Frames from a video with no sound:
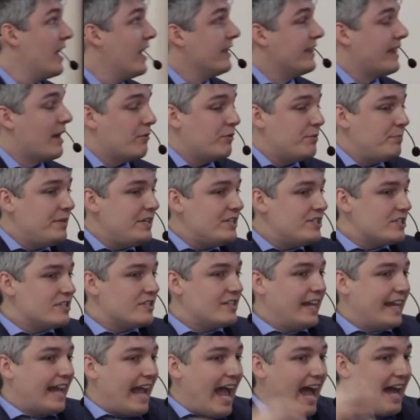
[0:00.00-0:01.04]
That would be just
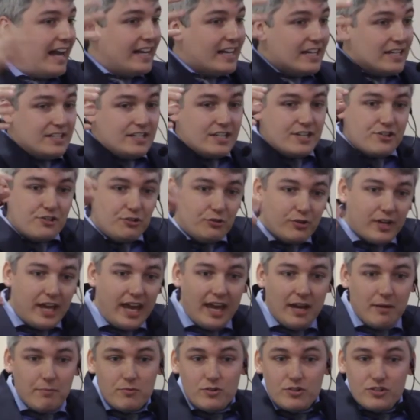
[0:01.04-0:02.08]
like adding additional
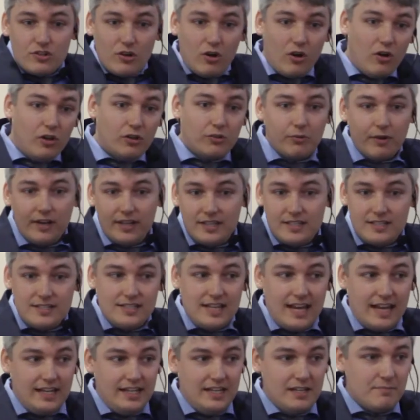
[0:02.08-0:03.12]
cameras all around the
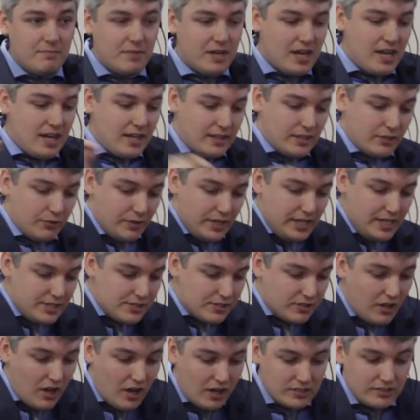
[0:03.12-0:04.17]
stadium that are each
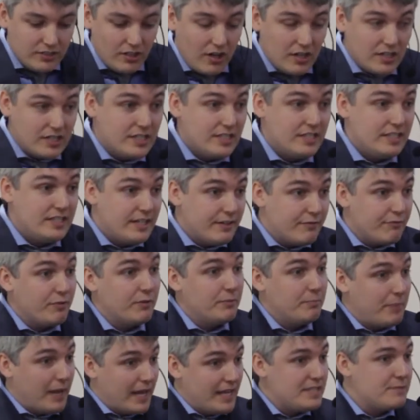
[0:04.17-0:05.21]
locked on to
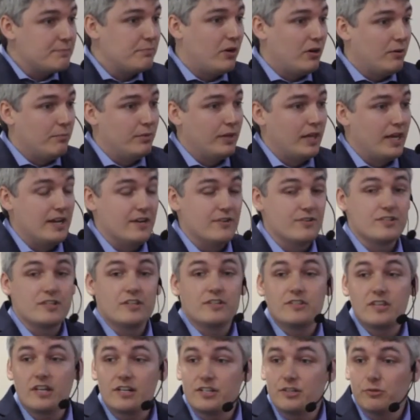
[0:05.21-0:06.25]
different baseball players
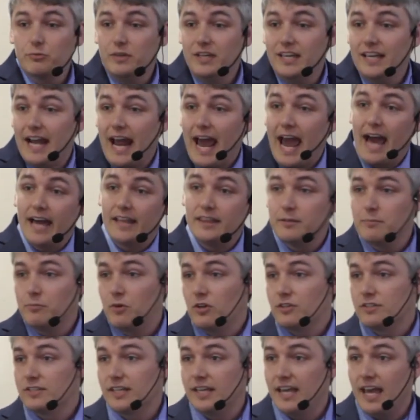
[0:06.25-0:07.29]
such that we could add them
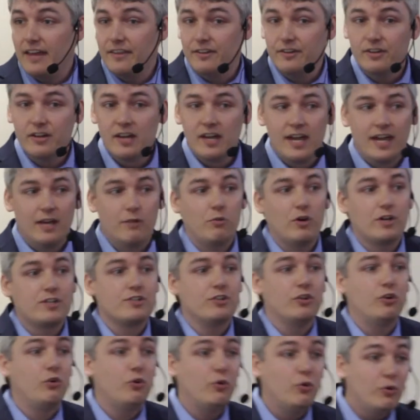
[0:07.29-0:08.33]
all together and watch
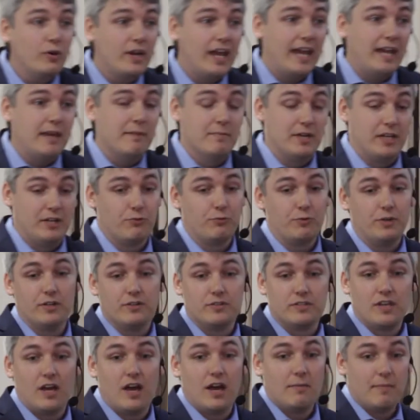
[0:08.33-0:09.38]
the whole game in real
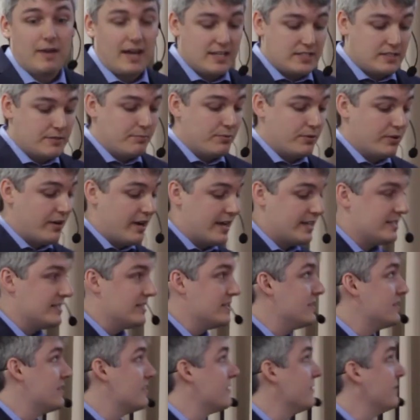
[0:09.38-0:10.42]
time as it
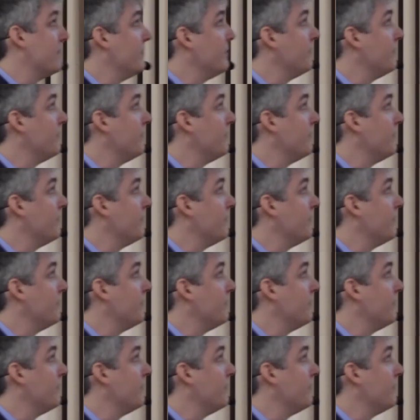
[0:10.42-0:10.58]
progresses.